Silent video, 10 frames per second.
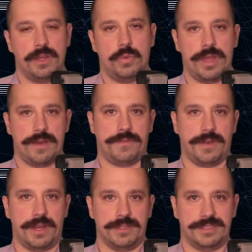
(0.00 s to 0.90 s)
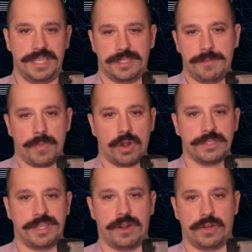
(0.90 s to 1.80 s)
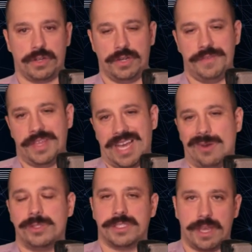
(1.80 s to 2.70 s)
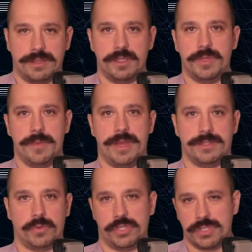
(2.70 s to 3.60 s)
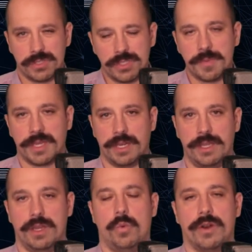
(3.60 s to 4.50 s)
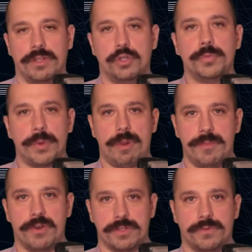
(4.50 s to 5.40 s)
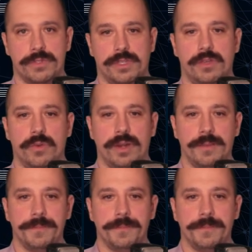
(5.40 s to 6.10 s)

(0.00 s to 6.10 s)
We have data and models that are living outside the DBMS, which is typically one of the good perimeters for security.